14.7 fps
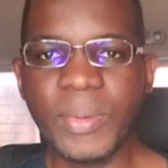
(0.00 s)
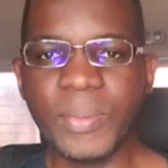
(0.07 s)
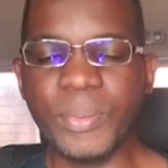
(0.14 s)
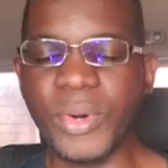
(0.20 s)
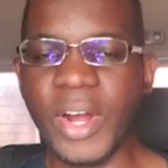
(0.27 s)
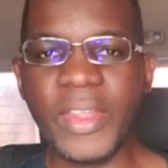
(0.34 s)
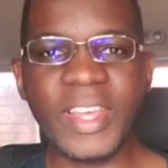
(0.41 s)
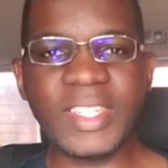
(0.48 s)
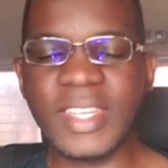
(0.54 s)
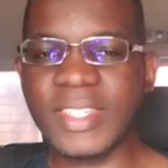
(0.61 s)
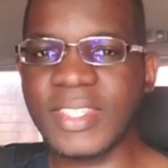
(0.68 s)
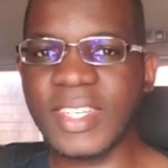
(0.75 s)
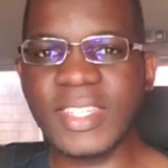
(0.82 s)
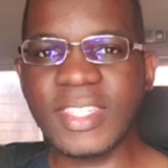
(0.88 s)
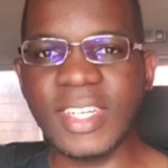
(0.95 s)
Brothers and
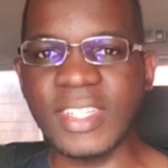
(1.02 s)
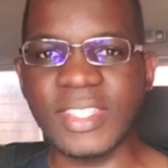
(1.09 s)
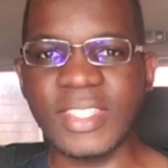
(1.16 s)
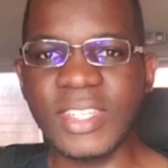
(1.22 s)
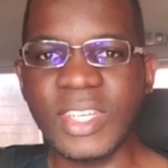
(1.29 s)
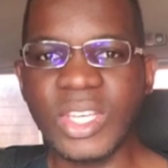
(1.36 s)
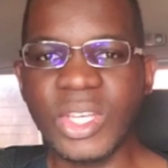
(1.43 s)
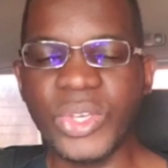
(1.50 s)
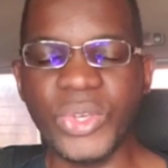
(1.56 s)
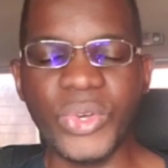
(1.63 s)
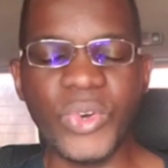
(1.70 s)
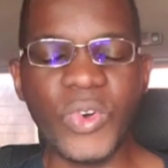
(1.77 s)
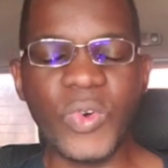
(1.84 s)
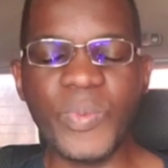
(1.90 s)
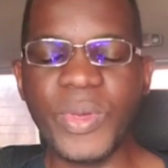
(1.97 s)
sisters,
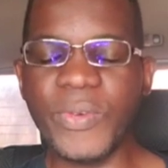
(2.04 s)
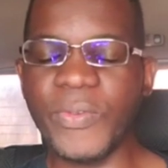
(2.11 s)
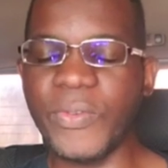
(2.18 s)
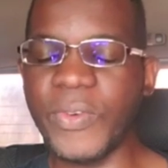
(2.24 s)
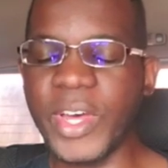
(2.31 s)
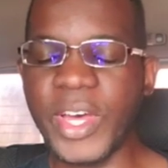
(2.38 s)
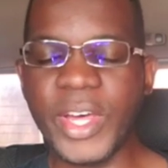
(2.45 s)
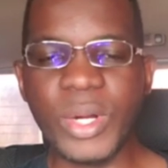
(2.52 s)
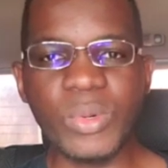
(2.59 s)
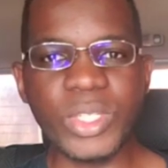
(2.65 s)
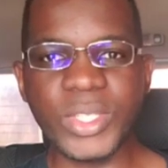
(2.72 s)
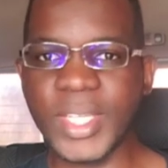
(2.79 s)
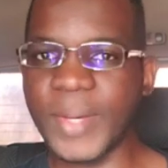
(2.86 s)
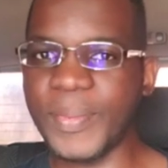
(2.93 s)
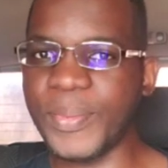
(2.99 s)
you will be very
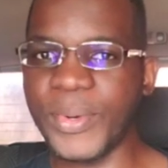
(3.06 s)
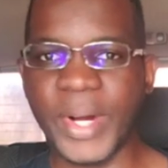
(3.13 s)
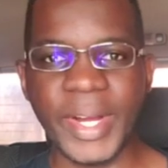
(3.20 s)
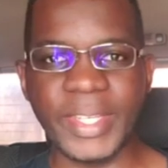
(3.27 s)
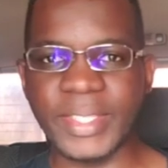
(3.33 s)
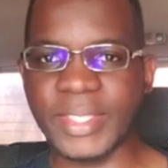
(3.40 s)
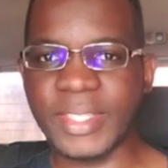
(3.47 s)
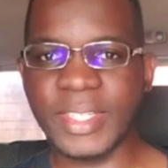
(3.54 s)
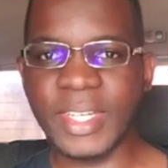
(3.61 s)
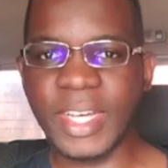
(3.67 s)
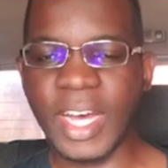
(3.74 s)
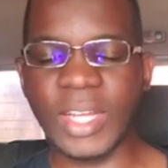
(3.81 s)
surprised